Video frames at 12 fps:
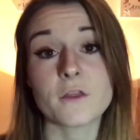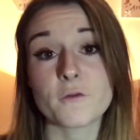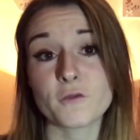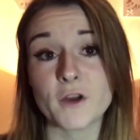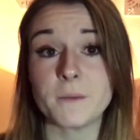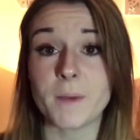The
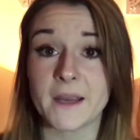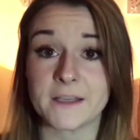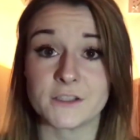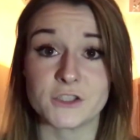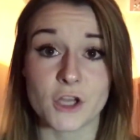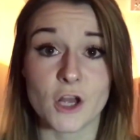free
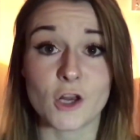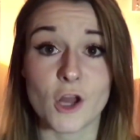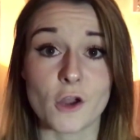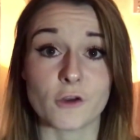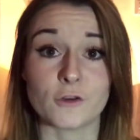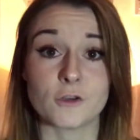paints
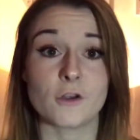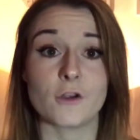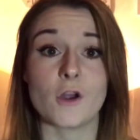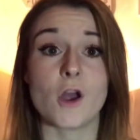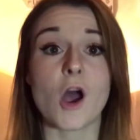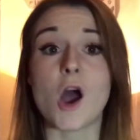alone
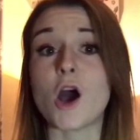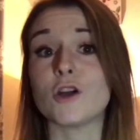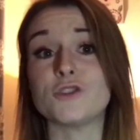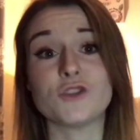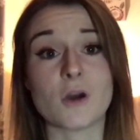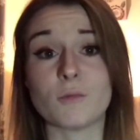
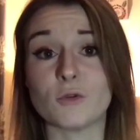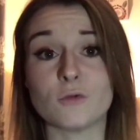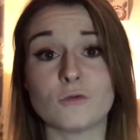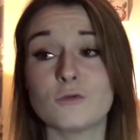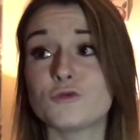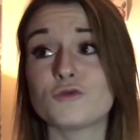are
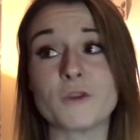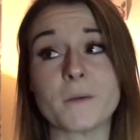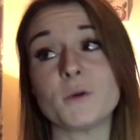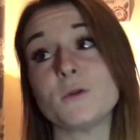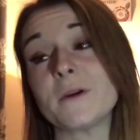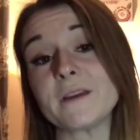double,
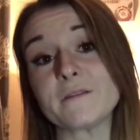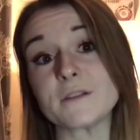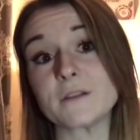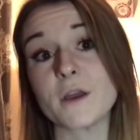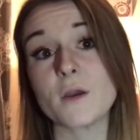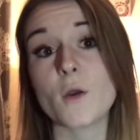triple
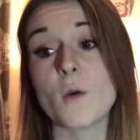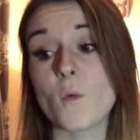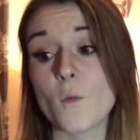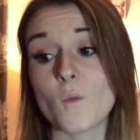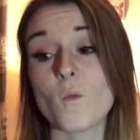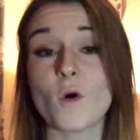even
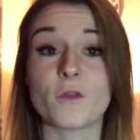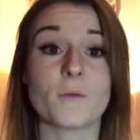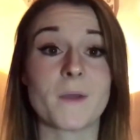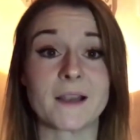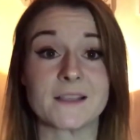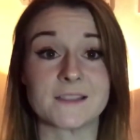what
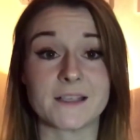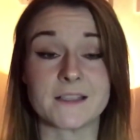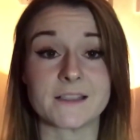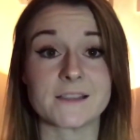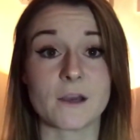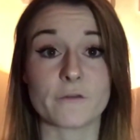the
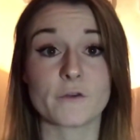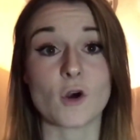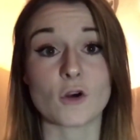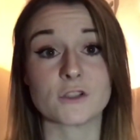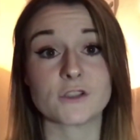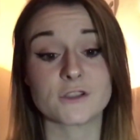magazine itself
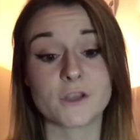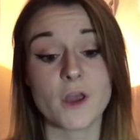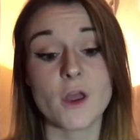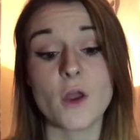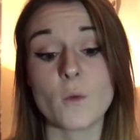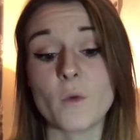costs,
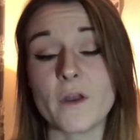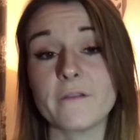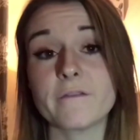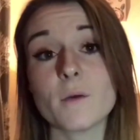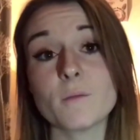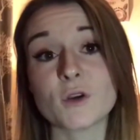
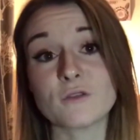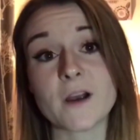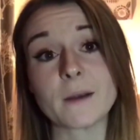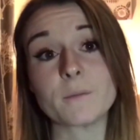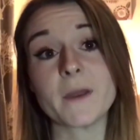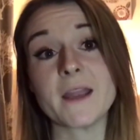with
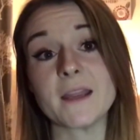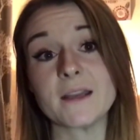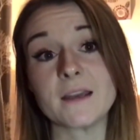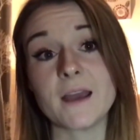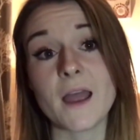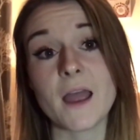Macragge
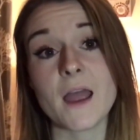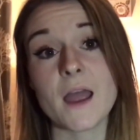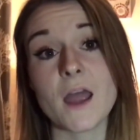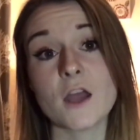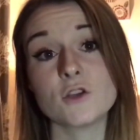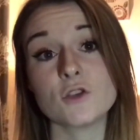being
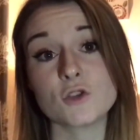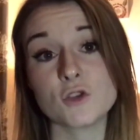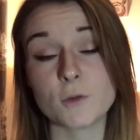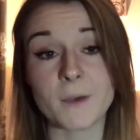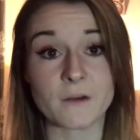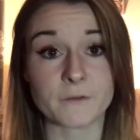
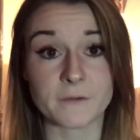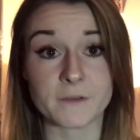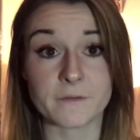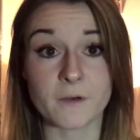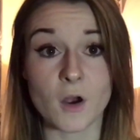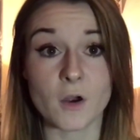
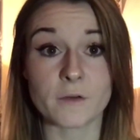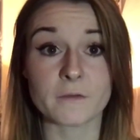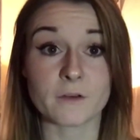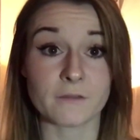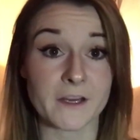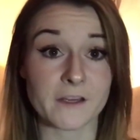
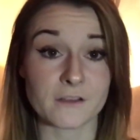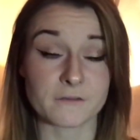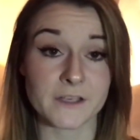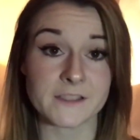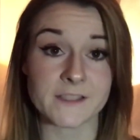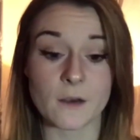£2.55 regular
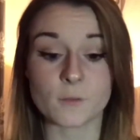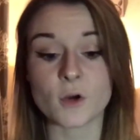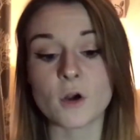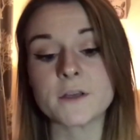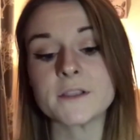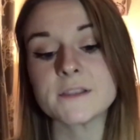resale
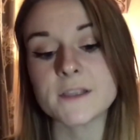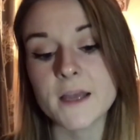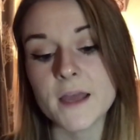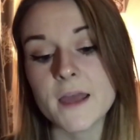price,